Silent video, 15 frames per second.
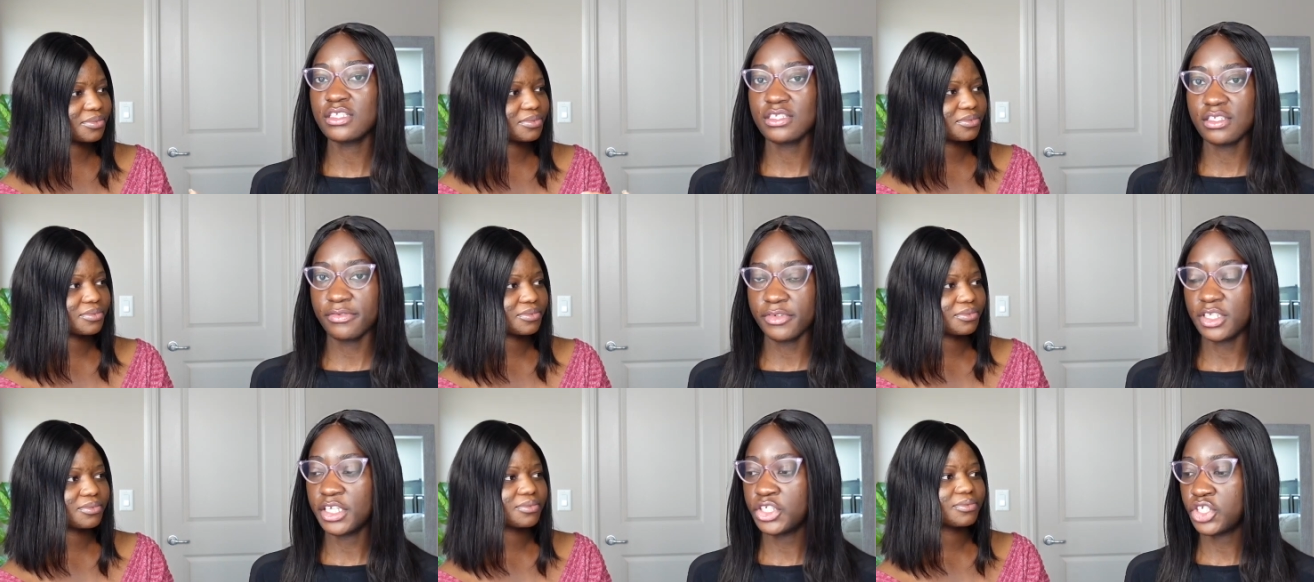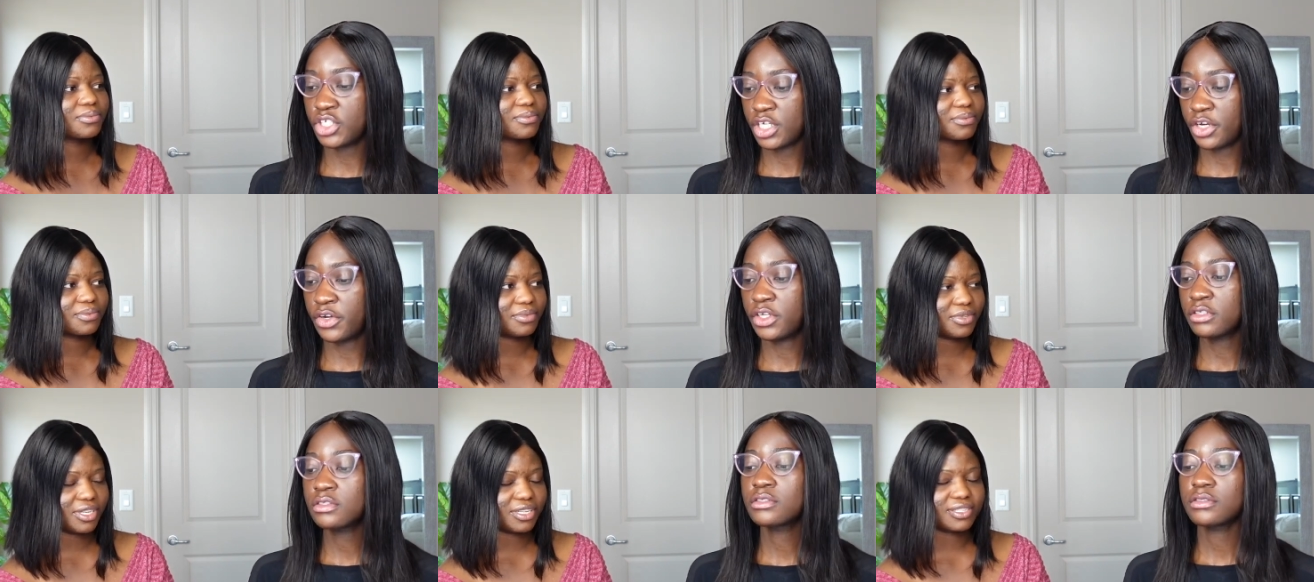Speaker 1: in civil engineering.
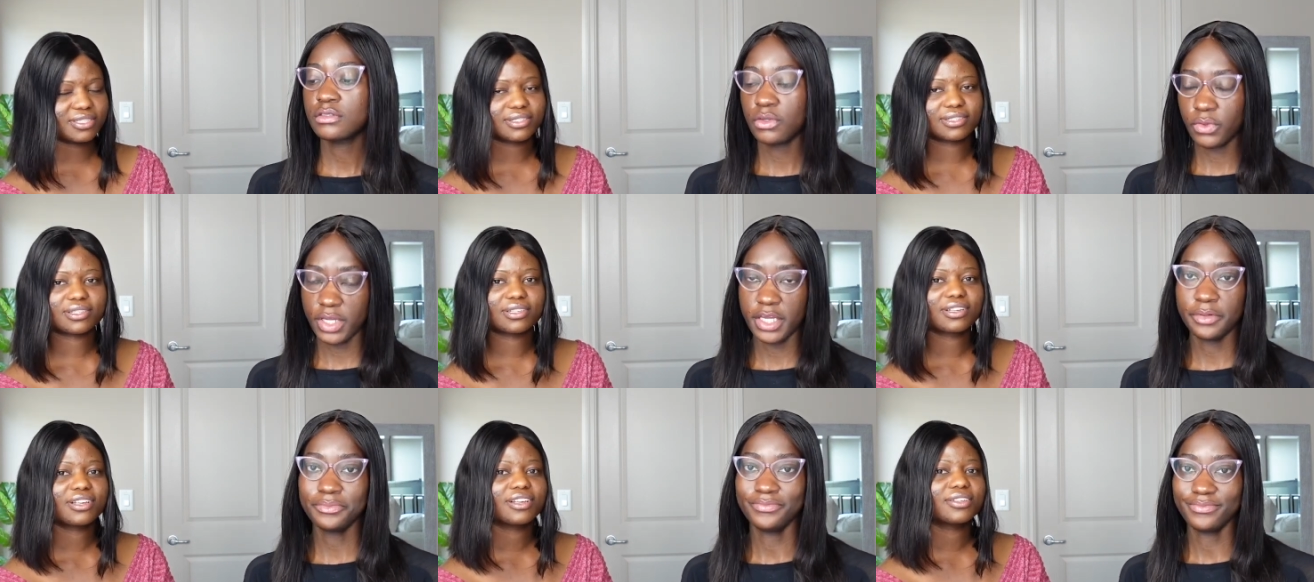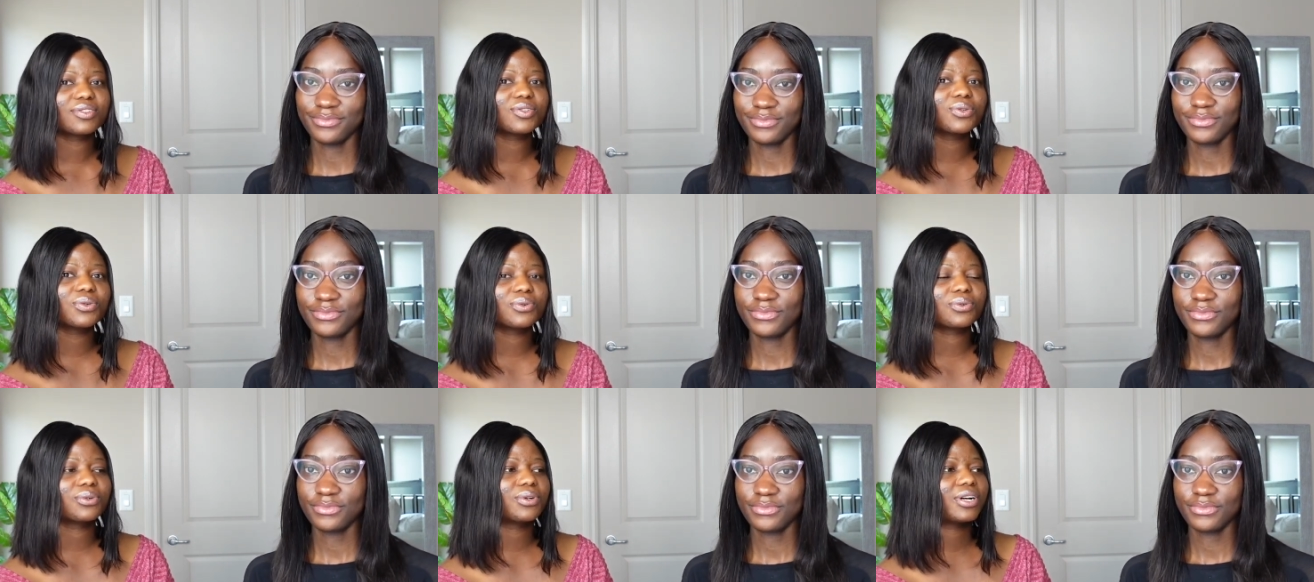Yes. Okay.
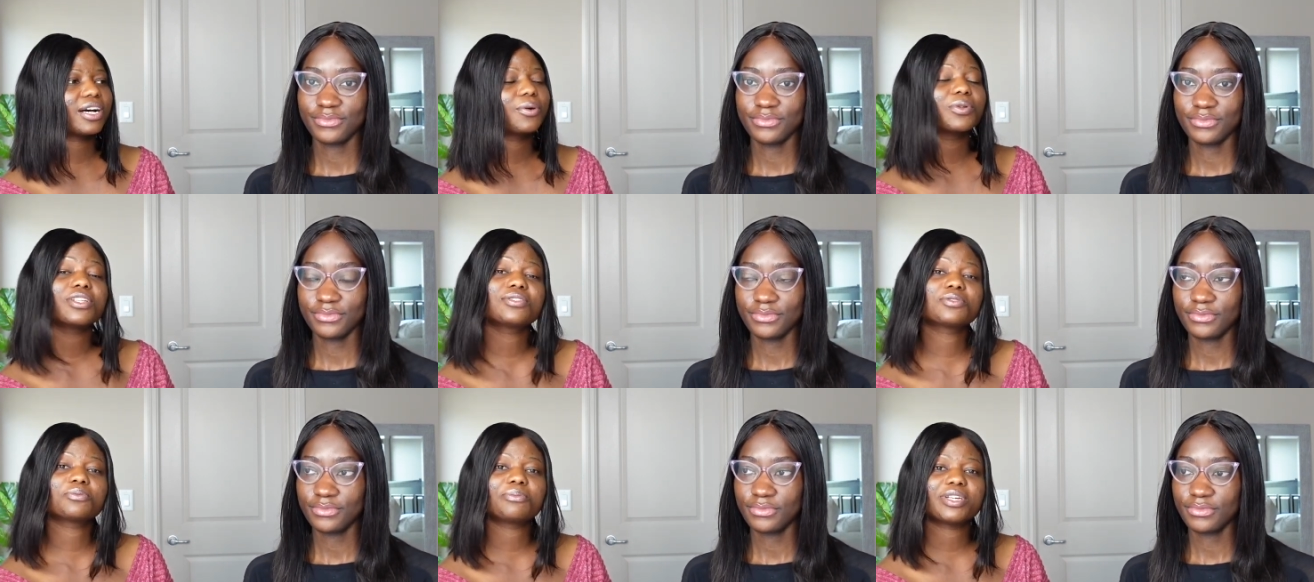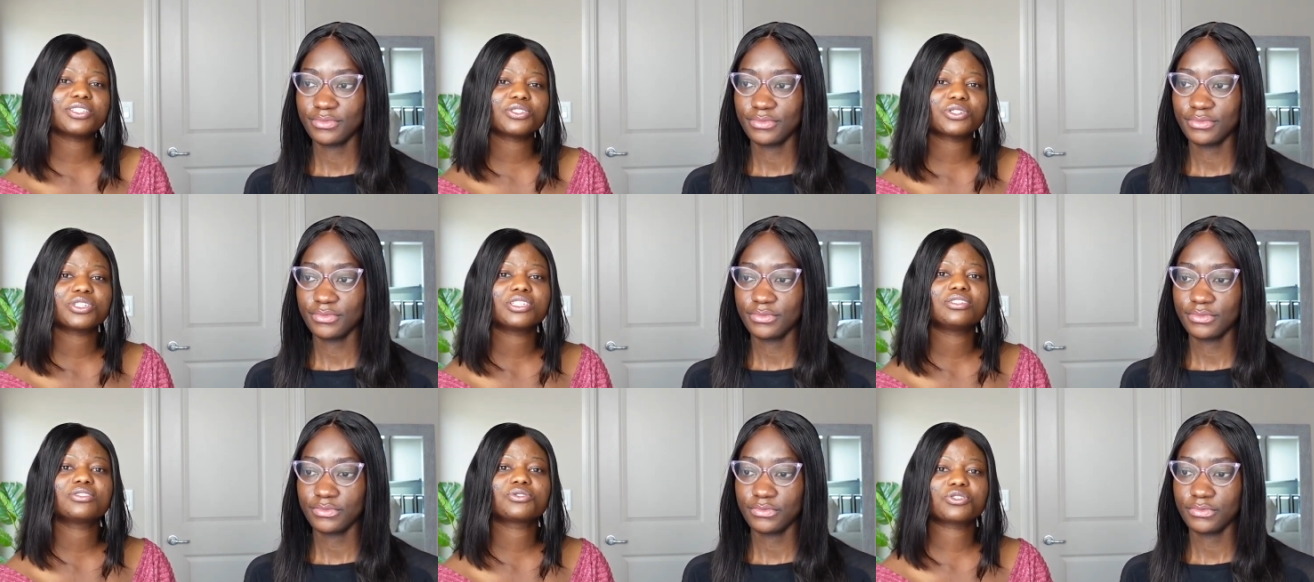So I wanted to major
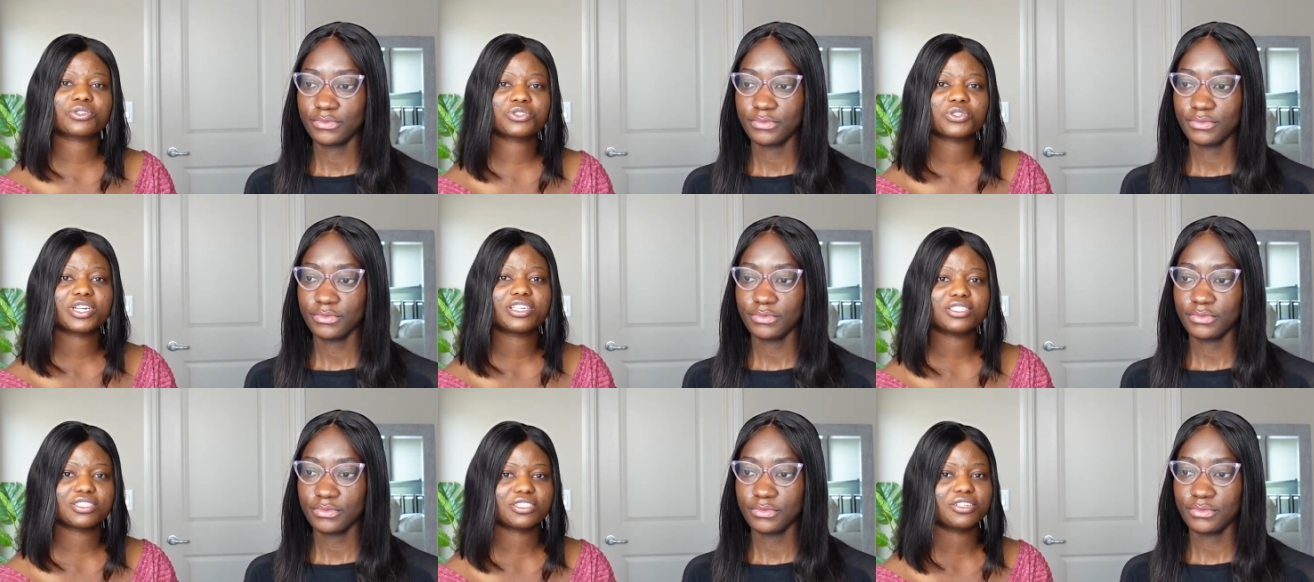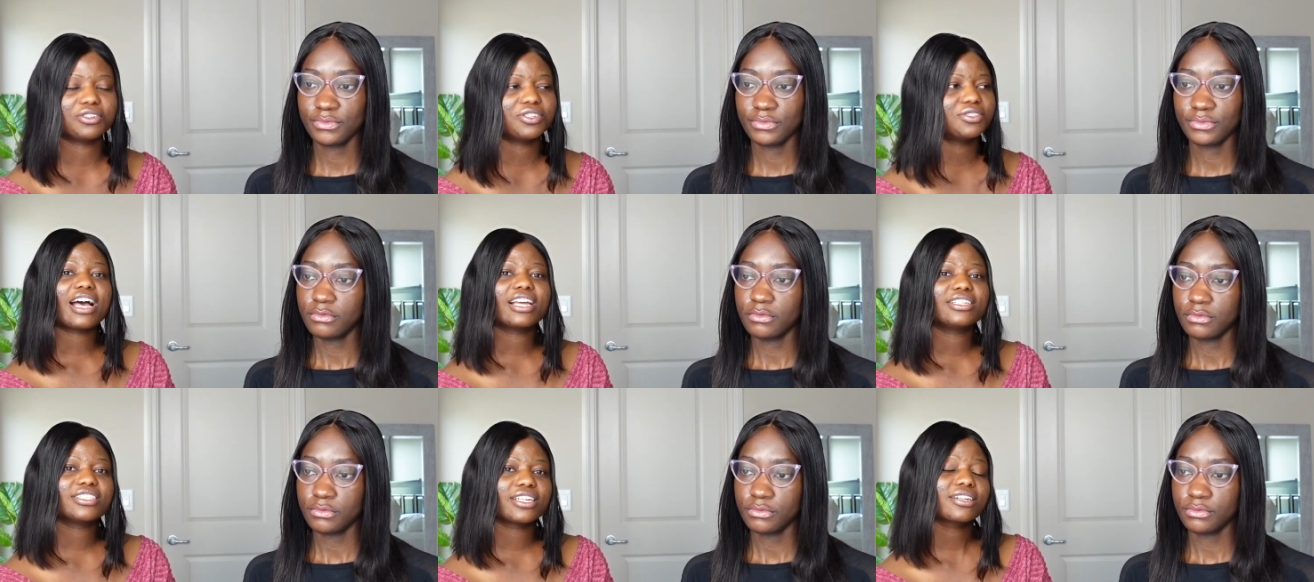in structural engineering.
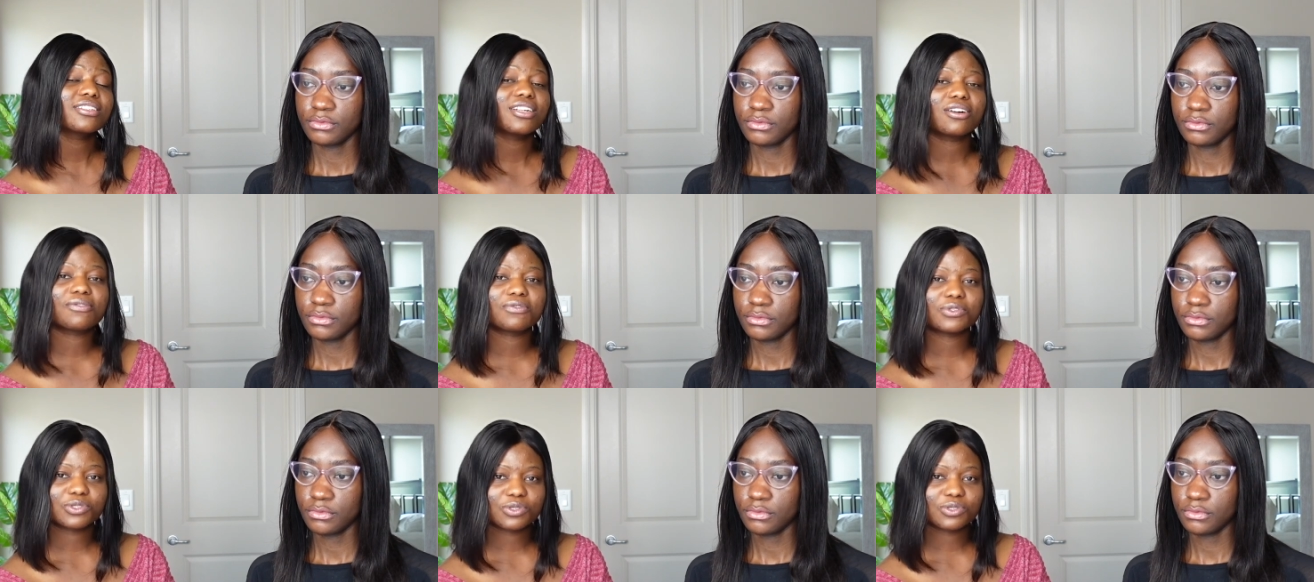I checked out for